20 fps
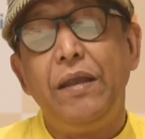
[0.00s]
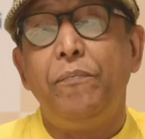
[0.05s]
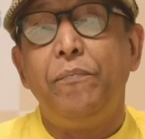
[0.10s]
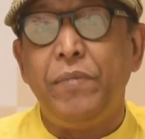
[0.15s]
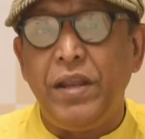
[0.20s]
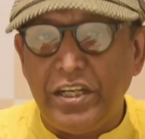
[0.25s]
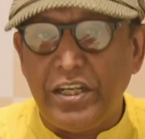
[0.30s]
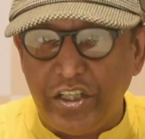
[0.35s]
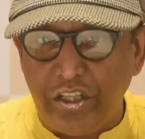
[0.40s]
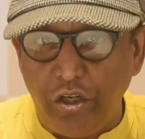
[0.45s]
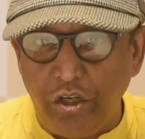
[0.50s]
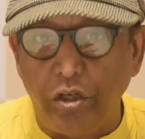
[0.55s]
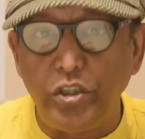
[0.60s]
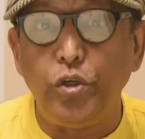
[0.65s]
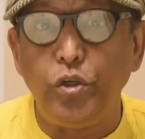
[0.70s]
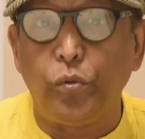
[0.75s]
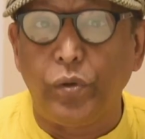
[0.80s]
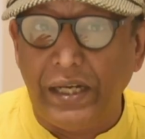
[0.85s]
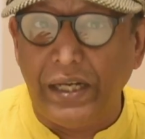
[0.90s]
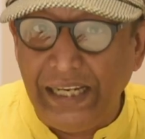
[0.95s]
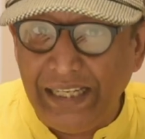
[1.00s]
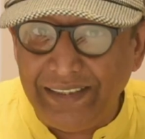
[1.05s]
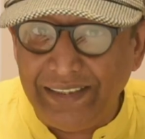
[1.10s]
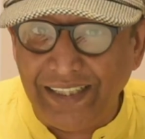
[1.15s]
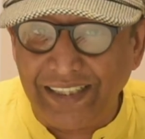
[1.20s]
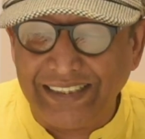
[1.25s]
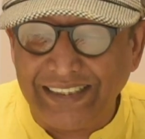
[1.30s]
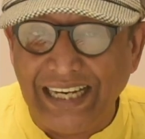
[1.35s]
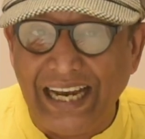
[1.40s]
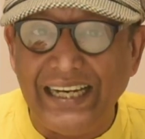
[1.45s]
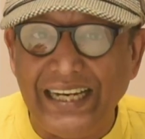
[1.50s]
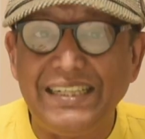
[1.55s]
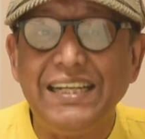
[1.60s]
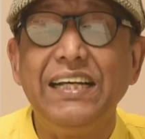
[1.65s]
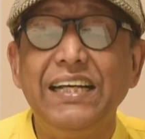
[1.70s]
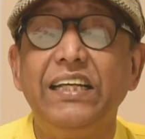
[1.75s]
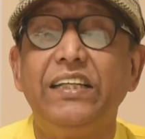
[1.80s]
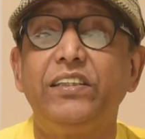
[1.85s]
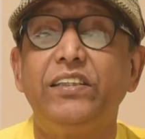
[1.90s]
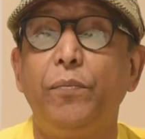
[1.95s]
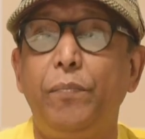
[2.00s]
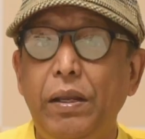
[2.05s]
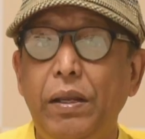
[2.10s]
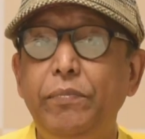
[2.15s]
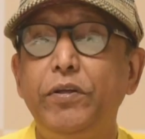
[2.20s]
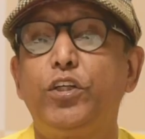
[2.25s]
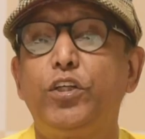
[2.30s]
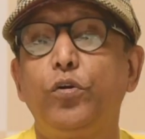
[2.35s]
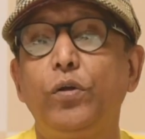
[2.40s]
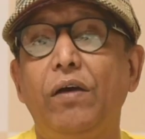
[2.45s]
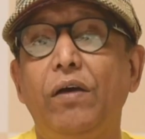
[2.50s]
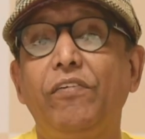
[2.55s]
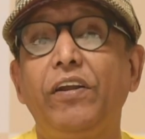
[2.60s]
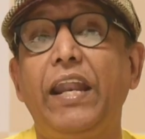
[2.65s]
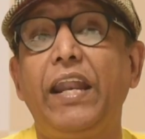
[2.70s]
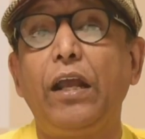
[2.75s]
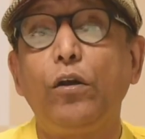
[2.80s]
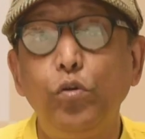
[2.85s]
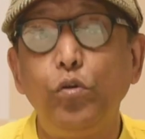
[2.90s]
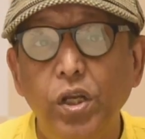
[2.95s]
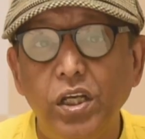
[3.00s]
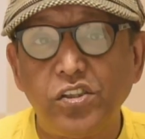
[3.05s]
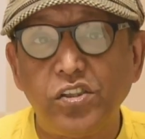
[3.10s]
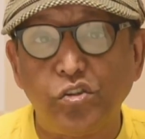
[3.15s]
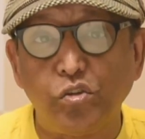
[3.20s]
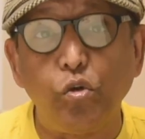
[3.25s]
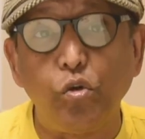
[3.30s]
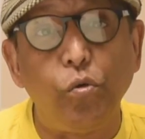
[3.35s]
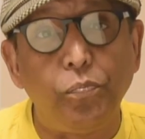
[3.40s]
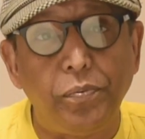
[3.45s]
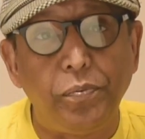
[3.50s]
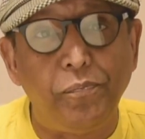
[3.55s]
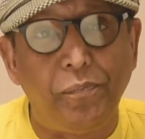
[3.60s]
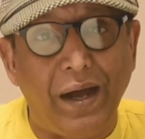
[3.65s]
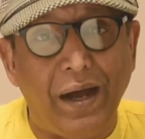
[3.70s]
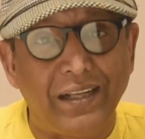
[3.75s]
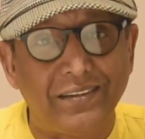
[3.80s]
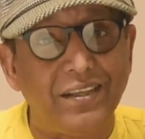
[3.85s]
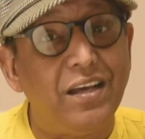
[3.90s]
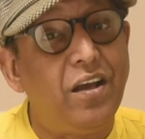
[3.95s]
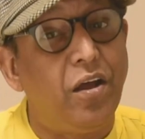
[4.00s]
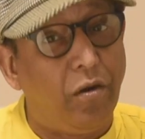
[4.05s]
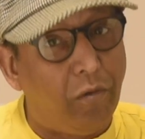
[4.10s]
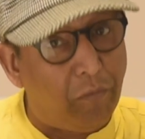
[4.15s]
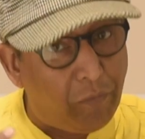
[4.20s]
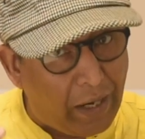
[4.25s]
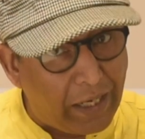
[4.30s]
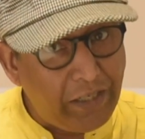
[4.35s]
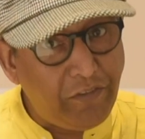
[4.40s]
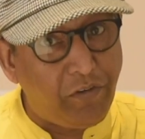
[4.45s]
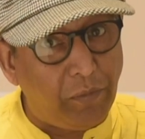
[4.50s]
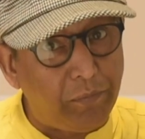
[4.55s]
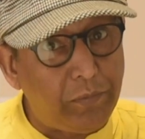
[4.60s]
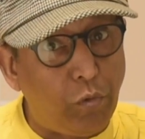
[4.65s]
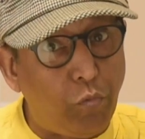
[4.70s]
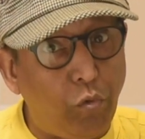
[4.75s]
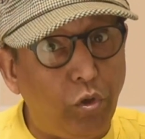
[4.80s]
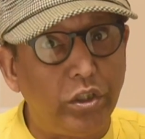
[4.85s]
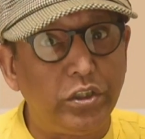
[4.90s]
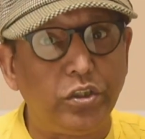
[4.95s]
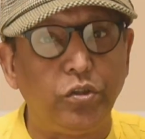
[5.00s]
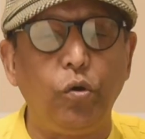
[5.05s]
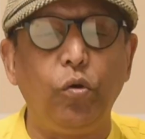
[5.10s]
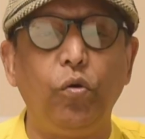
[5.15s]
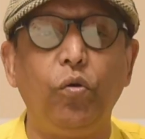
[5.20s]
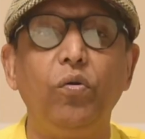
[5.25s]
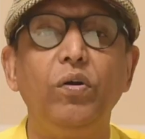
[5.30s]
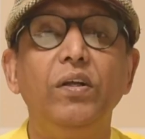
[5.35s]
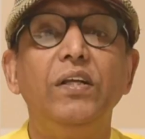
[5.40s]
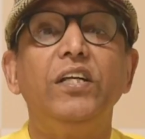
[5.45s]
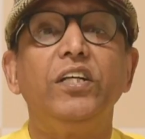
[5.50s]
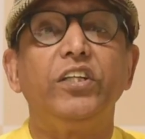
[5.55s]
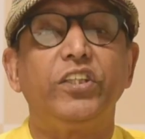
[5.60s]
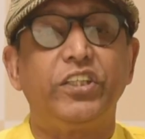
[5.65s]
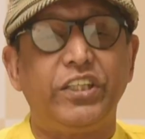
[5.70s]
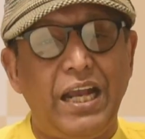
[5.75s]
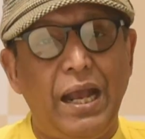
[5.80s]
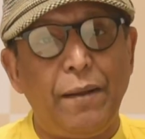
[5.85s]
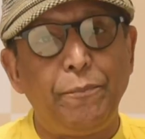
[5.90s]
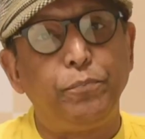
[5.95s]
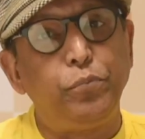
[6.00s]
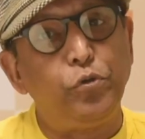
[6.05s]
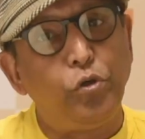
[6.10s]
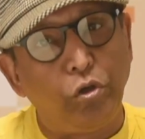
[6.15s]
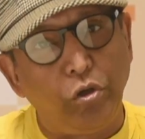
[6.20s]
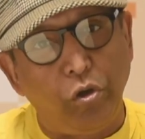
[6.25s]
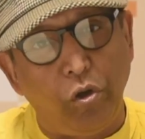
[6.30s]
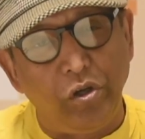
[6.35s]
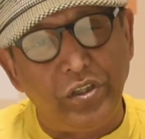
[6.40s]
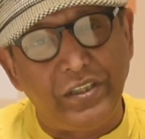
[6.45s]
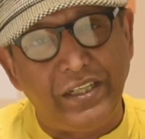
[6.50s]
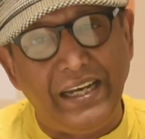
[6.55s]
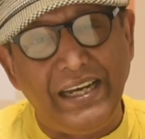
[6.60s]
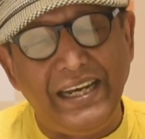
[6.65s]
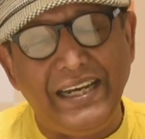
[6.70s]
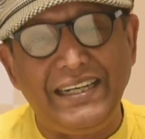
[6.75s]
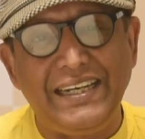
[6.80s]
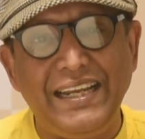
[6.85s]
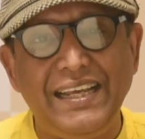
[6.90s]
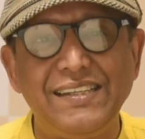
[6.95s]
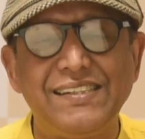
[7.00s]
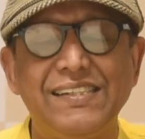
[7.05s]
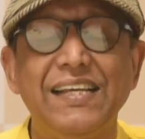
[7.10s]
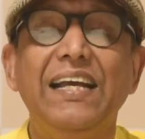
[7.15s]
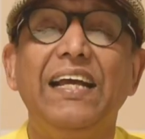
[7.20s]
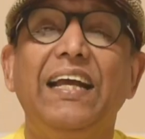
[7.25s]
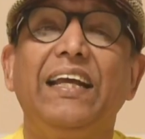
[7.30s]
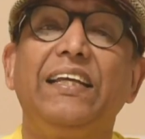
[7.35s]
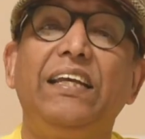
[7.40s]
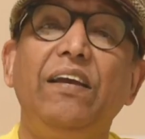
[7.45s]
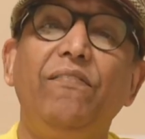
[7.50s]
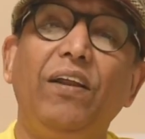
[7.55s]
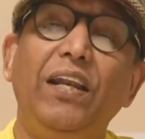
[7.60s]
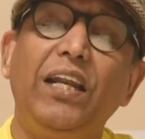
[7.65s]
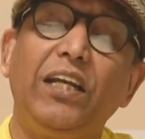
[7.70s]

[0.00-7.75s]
Make sure you clean the child The baby should have a regular soap bath right from the word go, shampoo on alternate days, give a